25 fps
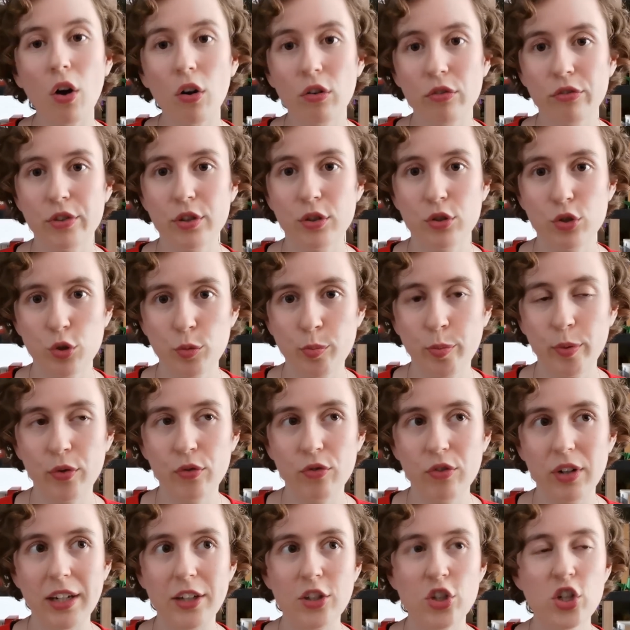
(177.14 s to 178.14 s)
of the super
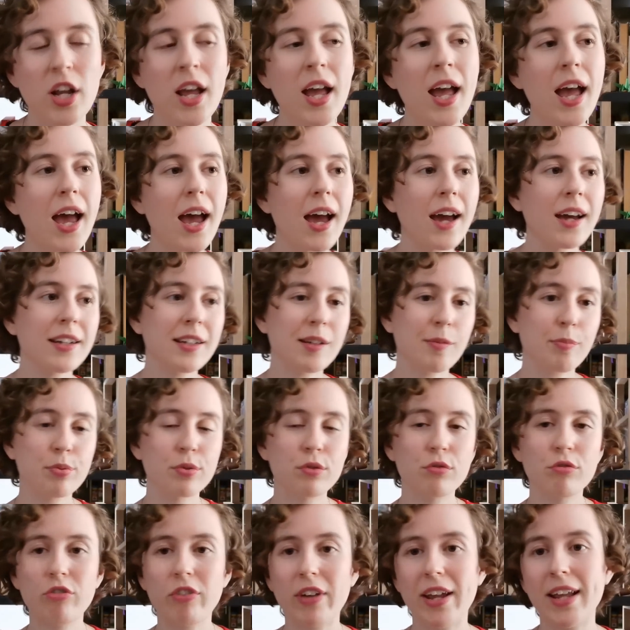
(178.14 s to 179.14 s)
rich, and it
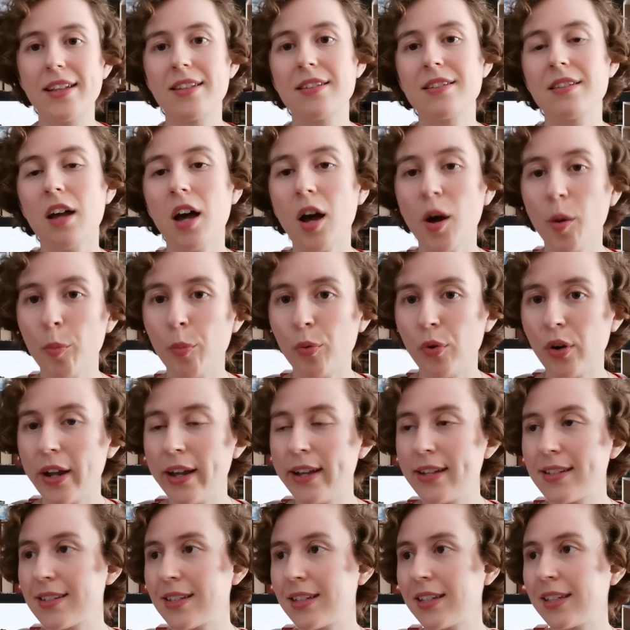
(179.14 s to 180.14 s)
prevents
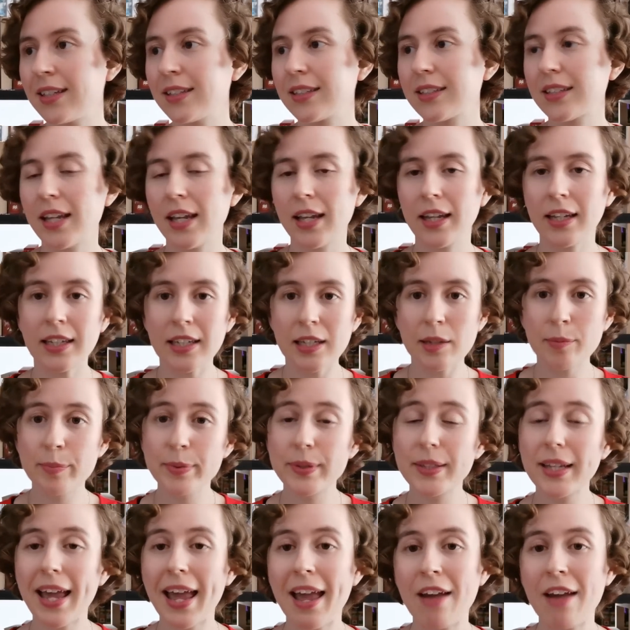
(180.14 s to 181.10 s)
uprisings. It keeps